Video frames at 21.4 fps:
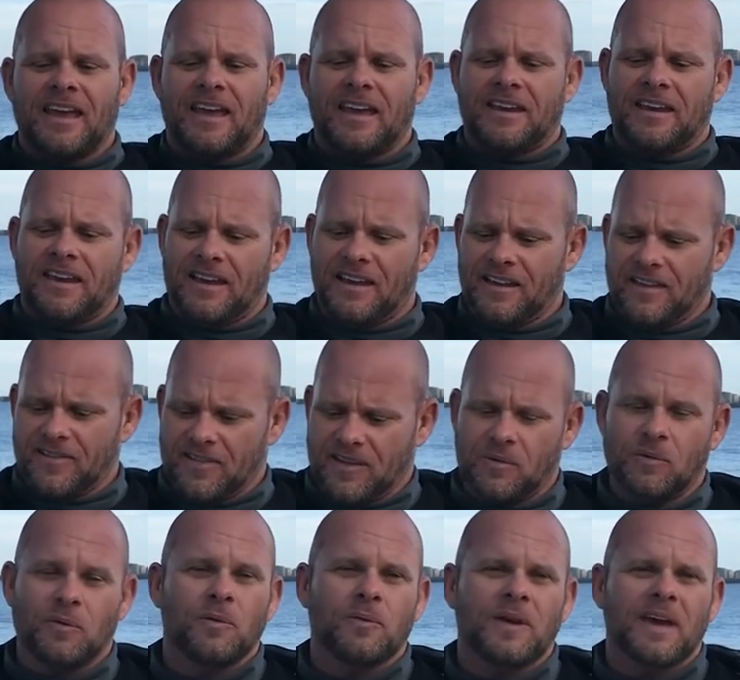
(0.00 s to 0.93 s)
And now let's
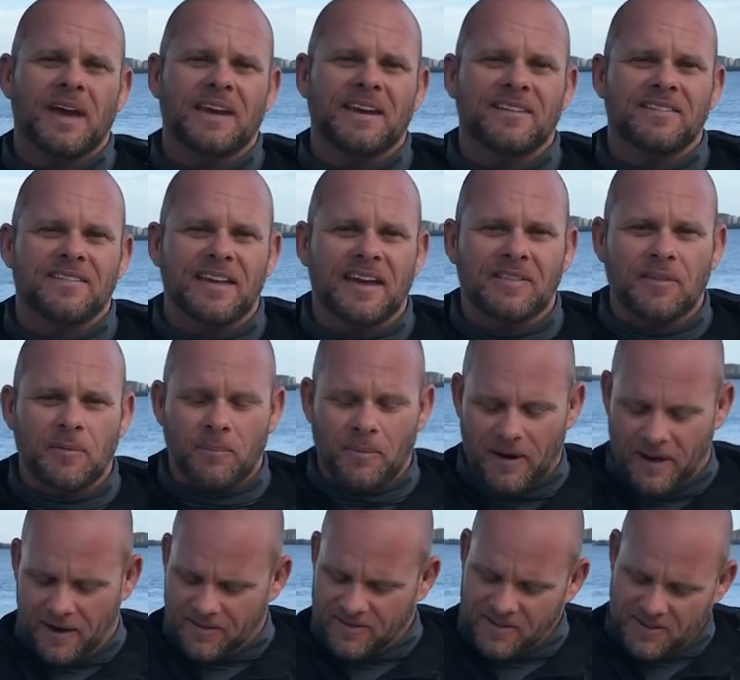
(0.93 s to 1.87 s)
see what we got inside the
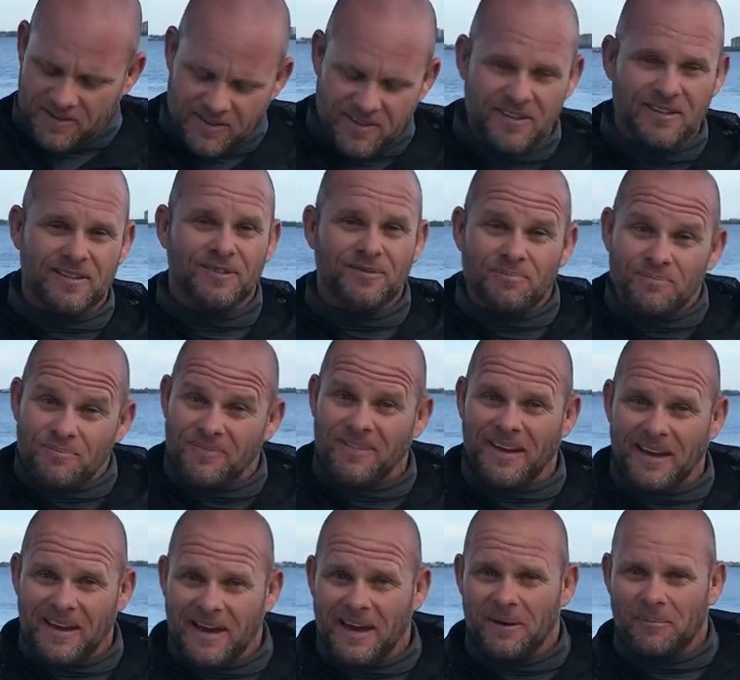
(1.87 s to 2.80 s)
box, because this is
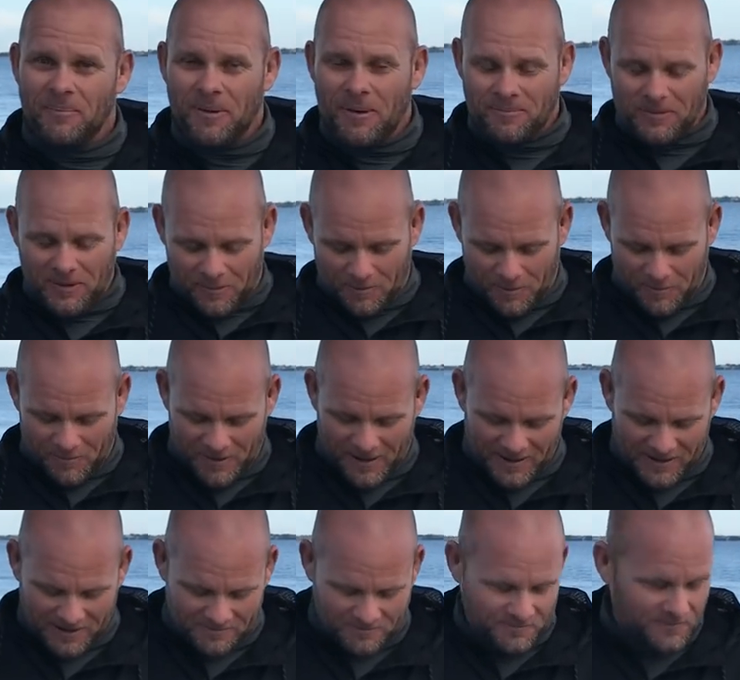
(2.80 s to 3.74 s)
kind of pumped up
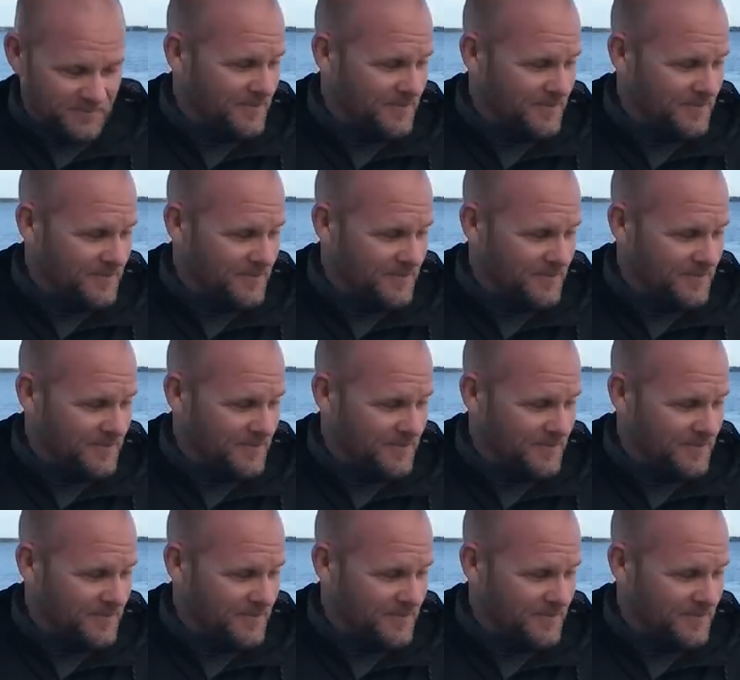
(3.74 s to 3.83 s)
about it.